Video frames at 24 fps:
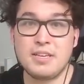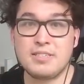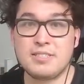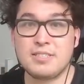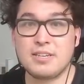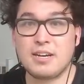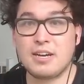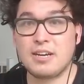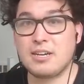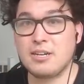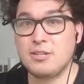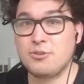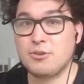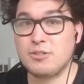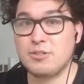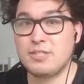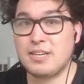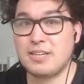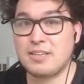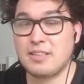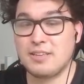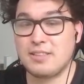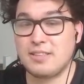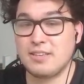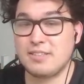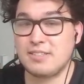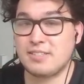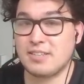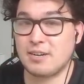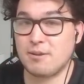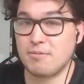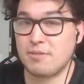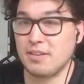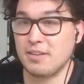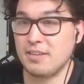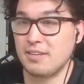is, a control deck like this, I
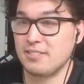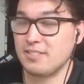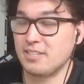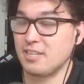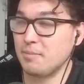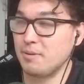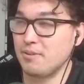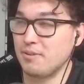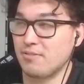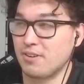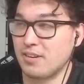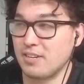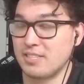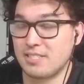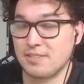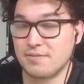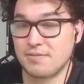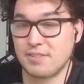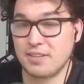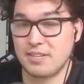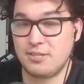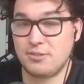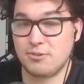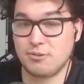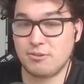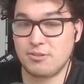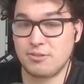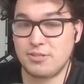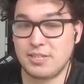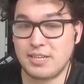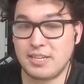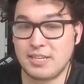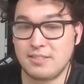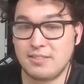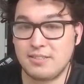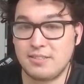don't think is going to be running stuff like Troll
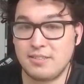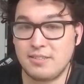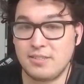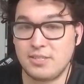Chant.